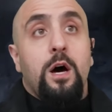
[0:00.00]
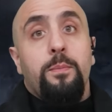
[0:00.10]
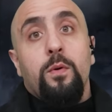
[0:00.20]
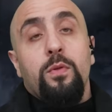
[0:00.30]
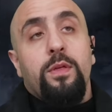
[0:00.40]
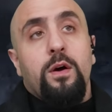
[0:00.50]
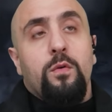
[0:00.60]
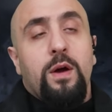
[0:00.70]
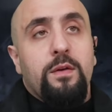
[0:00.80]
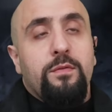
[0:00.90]
upon the
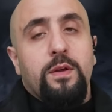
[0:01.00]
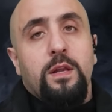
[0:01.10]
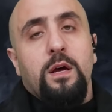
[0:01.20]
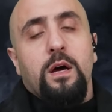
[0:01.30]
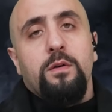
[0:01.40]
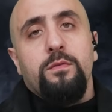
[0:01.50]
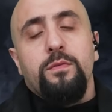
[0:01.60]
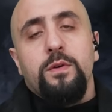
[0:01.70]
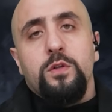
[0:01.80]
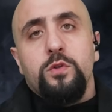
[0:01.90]
arrival
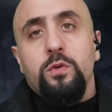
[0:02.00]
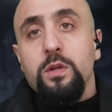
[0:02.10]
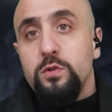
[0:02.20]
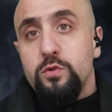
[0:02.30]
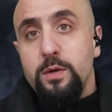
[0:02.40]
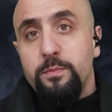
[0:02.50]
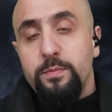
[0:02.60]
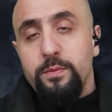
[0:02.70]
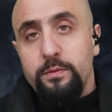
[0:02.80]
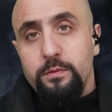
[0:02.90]
of Donald Trump